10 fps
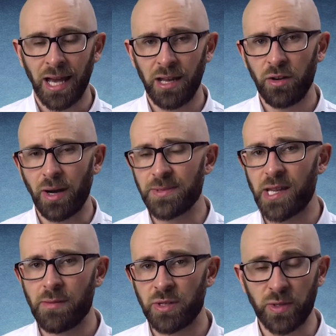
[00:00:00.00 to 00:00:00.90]
Hello, I'm
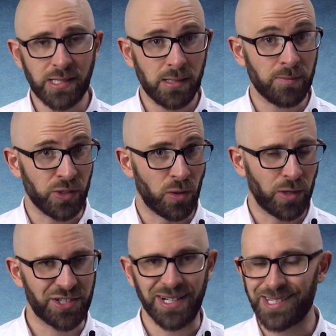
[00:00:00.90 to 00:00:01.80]
Simon Whistler, you're
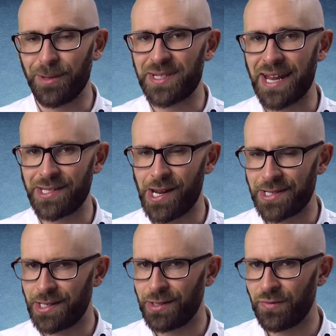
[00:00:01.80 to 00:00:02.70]
watching Top Ten
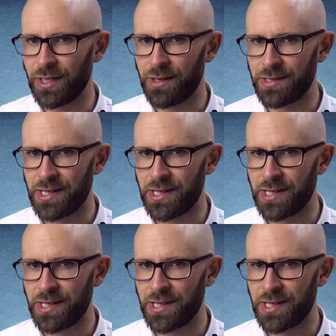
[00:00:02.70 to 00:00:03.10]
Net, and in the video